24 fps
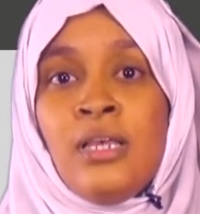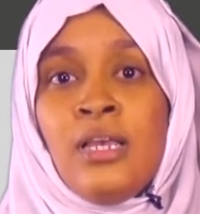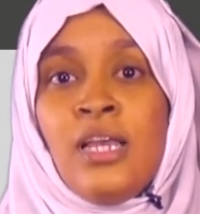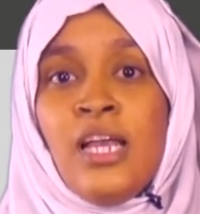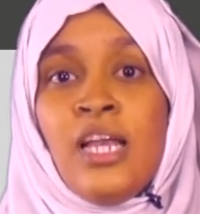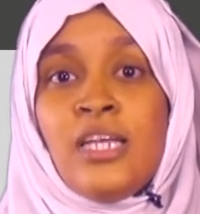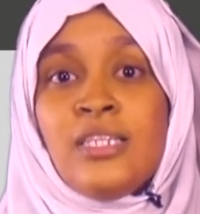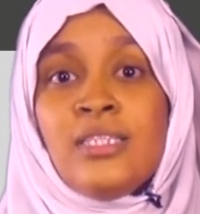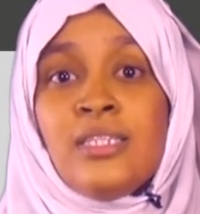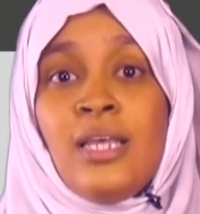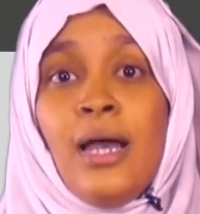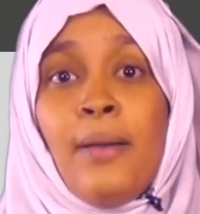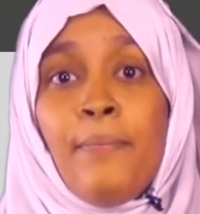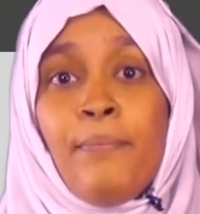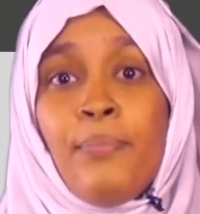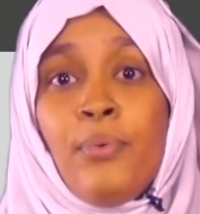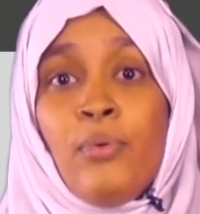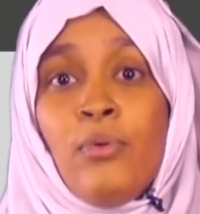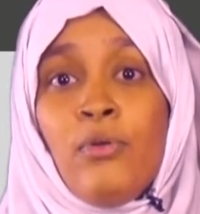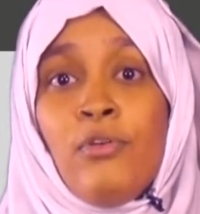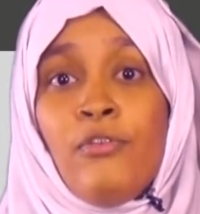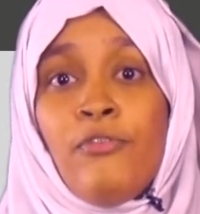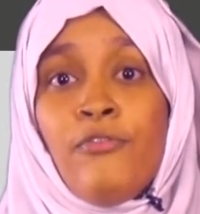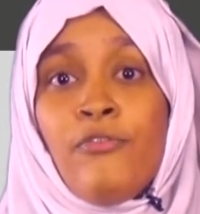
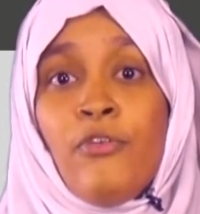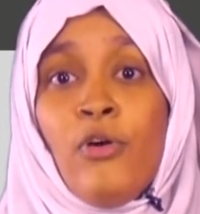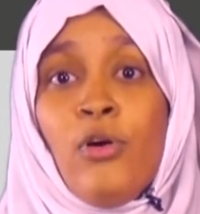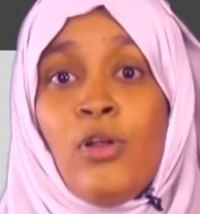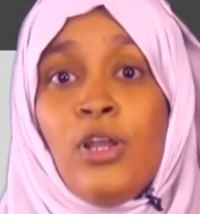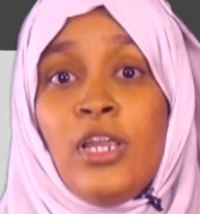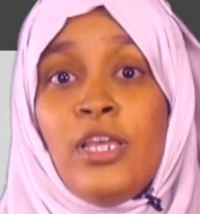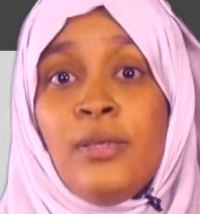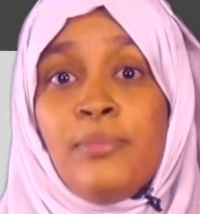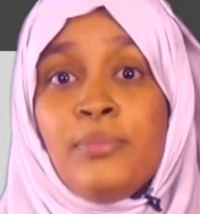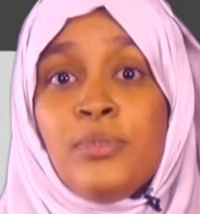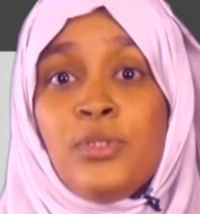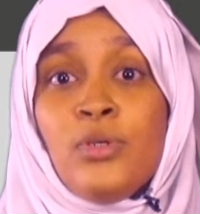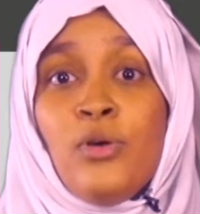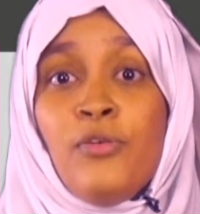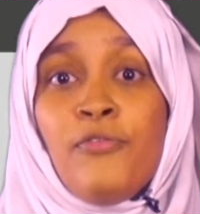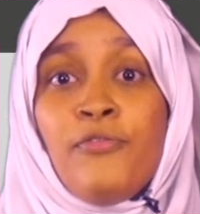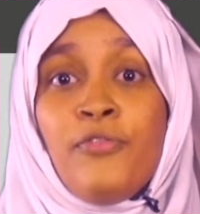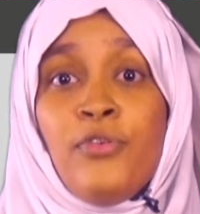Example, forelimbs of